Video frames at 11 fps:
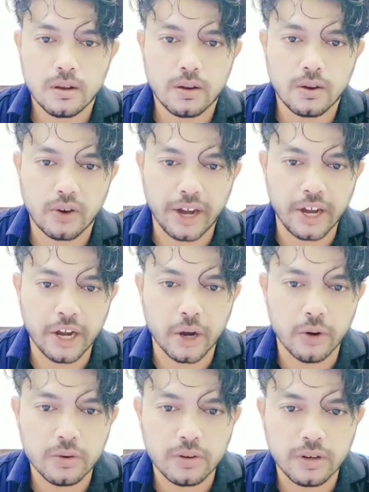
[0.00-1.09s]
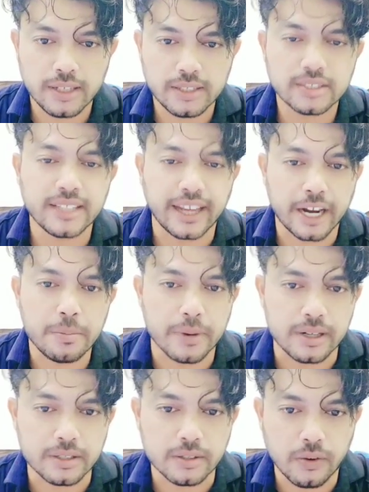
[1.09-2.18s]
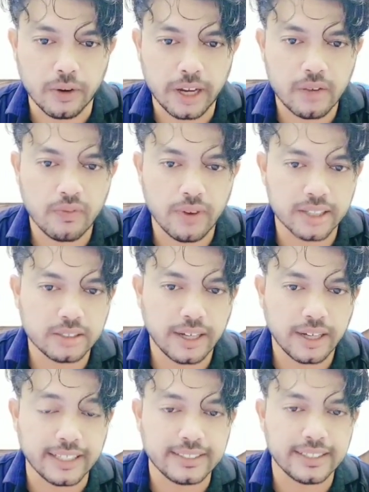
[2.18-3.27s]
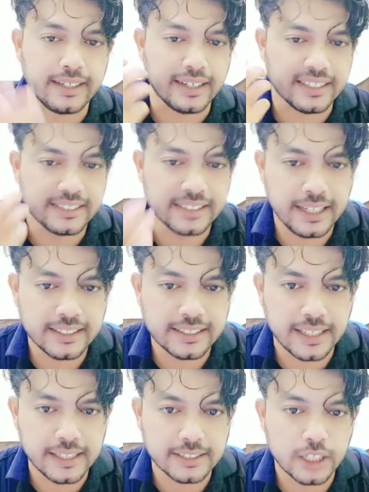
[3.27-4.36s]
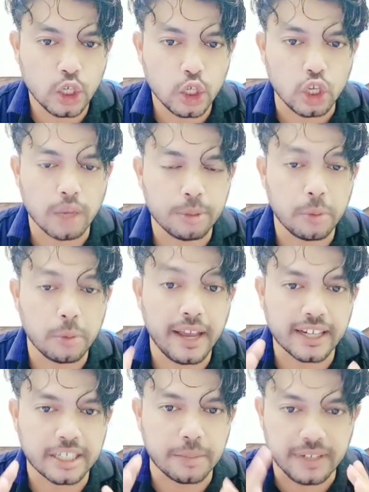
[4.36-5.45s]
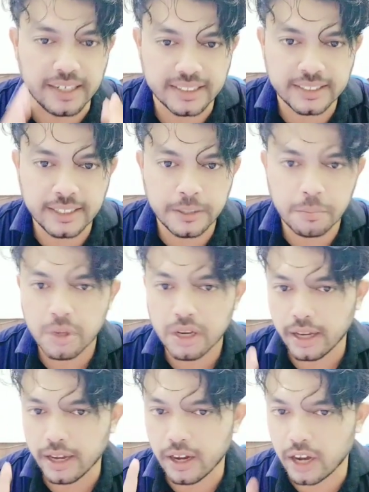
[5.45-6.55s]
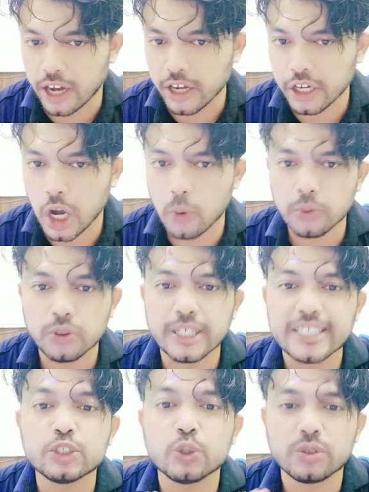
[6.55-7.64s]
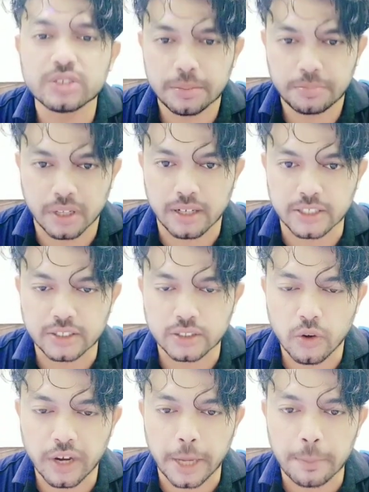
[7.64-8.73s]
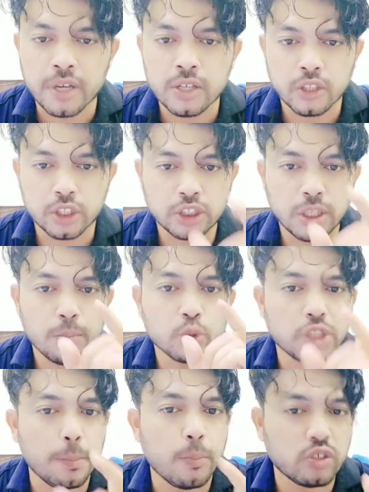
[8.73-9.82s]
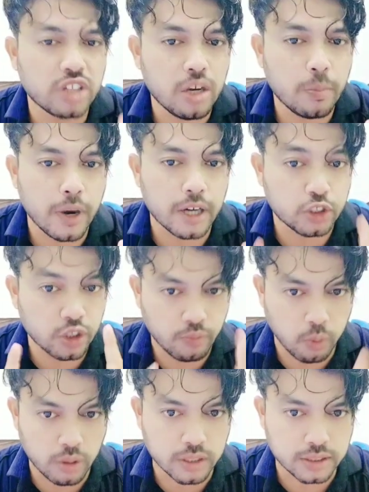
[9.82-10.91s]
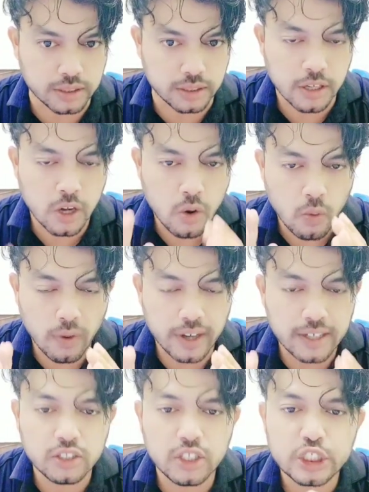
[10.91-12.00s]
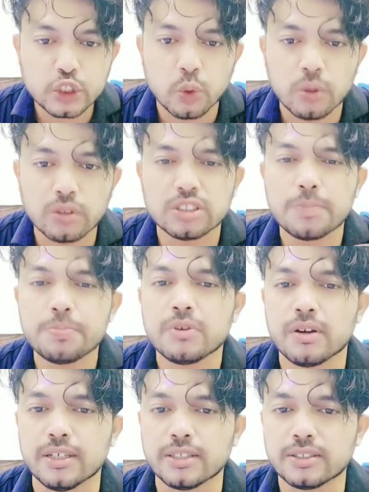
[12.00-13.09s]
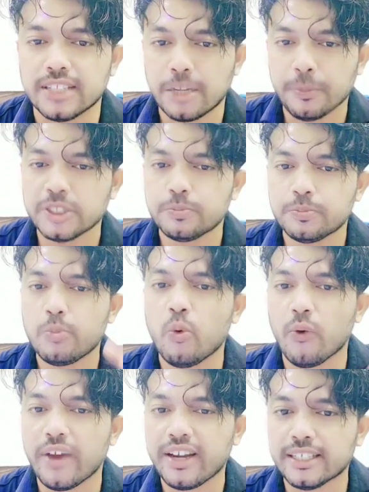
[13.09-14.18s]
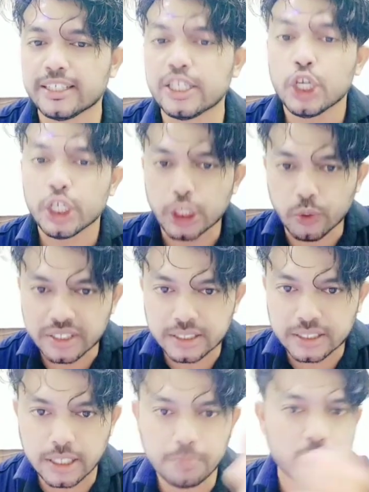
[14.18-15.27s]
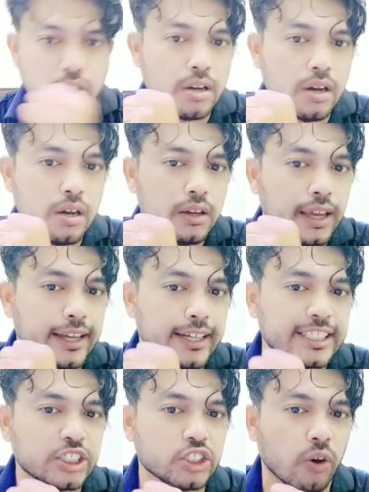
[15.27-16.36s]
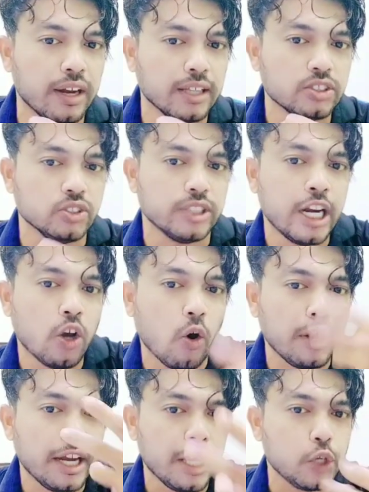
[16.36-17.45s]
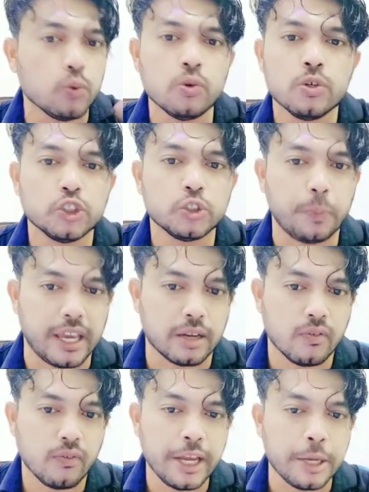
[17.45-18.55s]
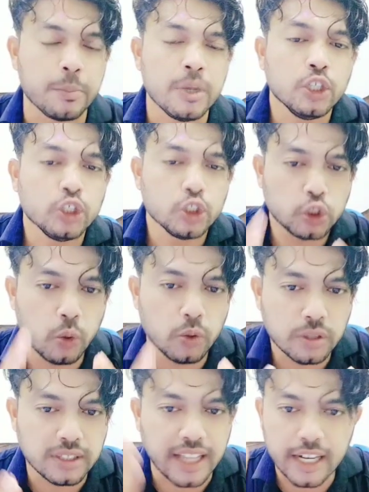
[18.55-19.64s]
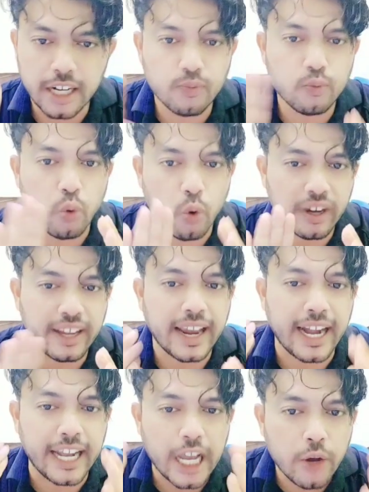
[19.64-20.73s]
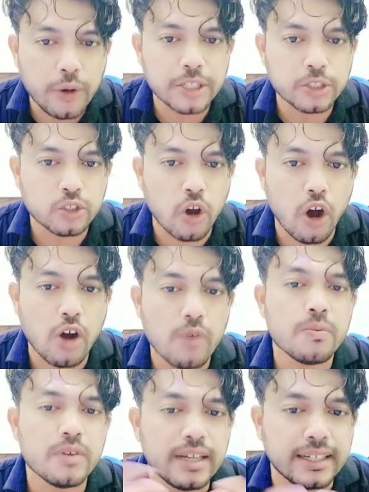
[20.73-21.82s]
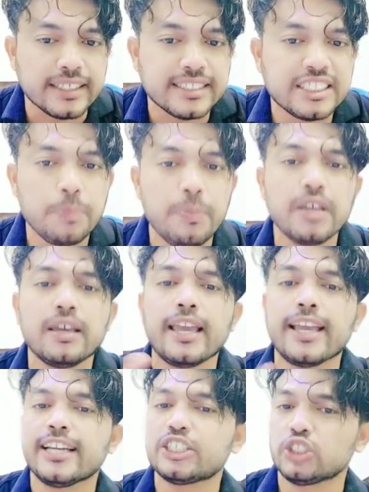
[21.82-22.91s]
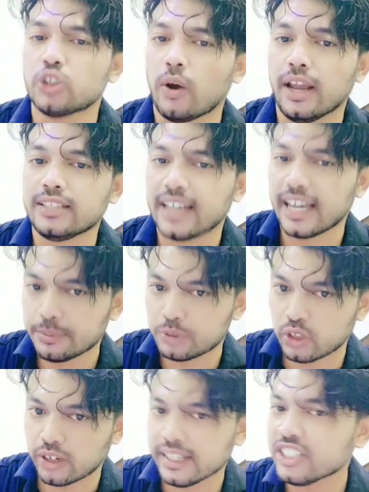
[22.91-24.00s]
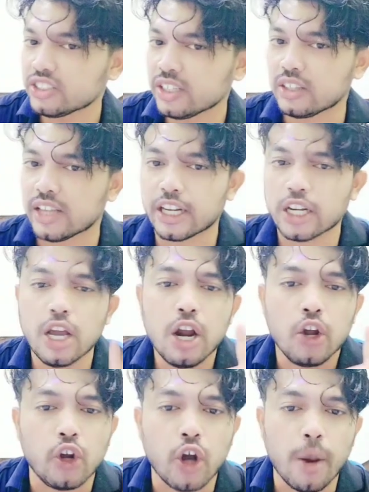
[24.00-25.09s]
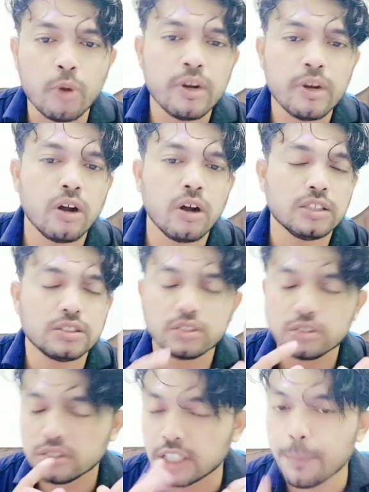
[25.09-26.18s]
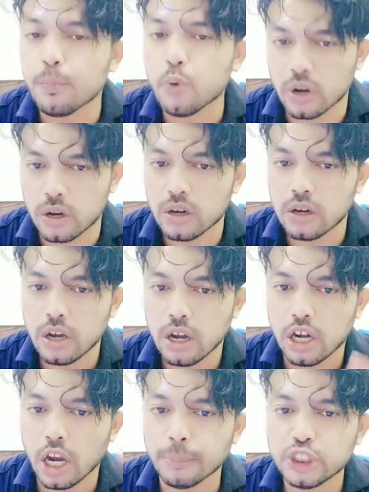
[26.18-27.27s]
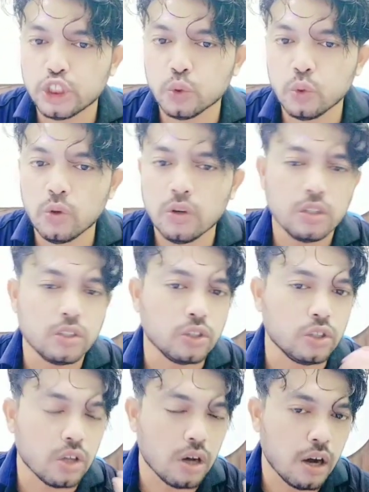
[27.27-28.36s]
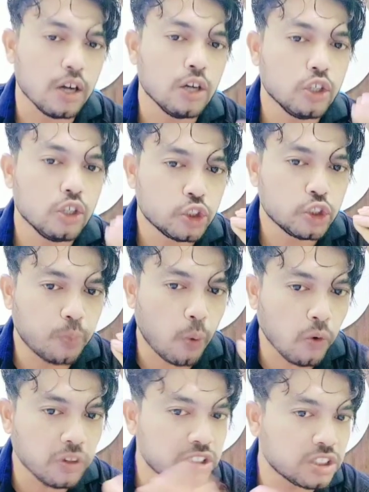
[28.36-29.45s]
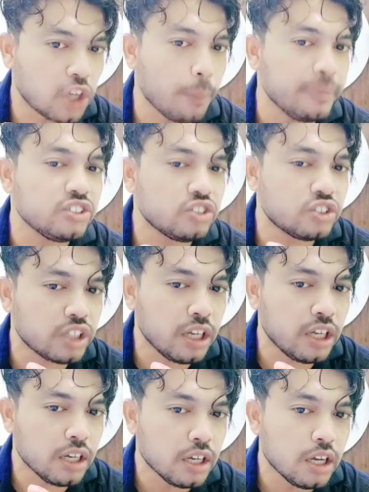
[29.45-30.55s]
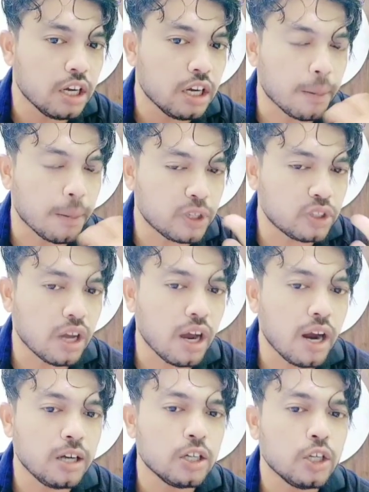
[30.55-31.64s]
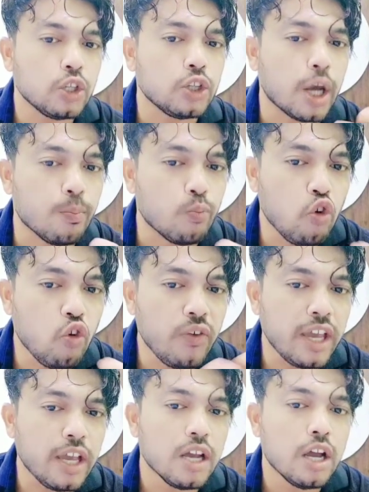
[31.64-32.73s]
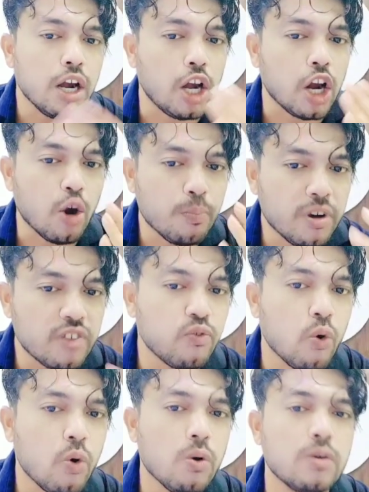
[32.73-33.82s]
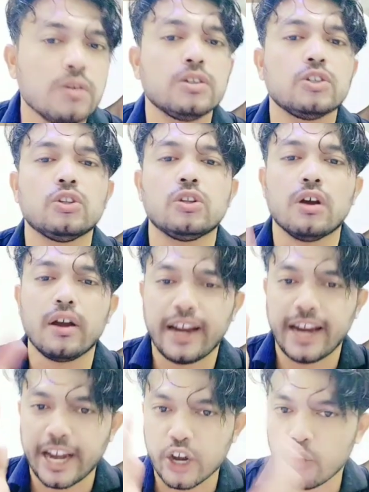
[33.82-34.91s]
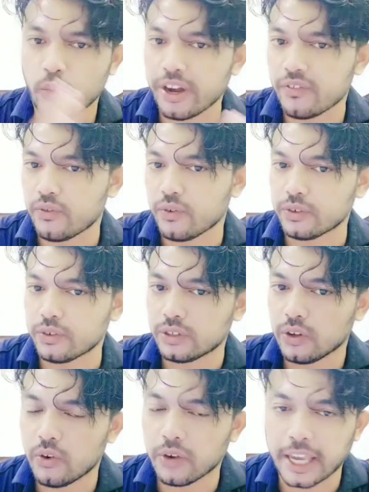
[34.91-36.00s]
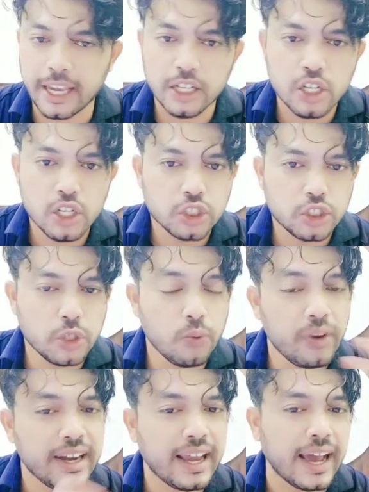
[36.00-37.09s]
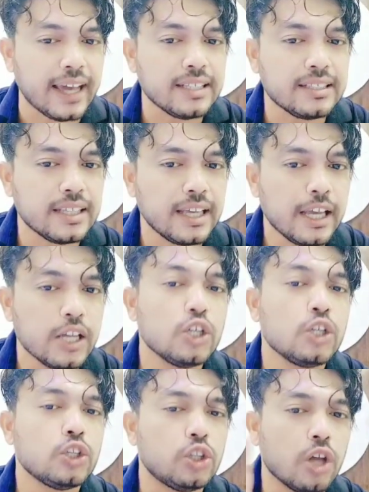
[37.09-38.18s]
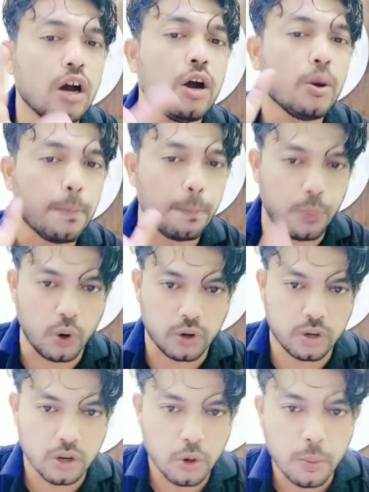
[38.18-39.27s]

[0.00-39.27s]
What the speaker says: Right now, it is the second part. Okay, in first I said listening skills. You have to be an active listener. And right now, the source of knowledge. Okay, this is the most important part. So focus here. What? The source of knowledge. That means from where did you receive the English knowledge, then only you speak. Fine. So there are 4 categories of receiving English knowledge. I have shortlisted that. Number 1 called the book. Number 2, the sports commentary. Number 3, the movie. Number 4, the Android phone. Okay. So when I say the book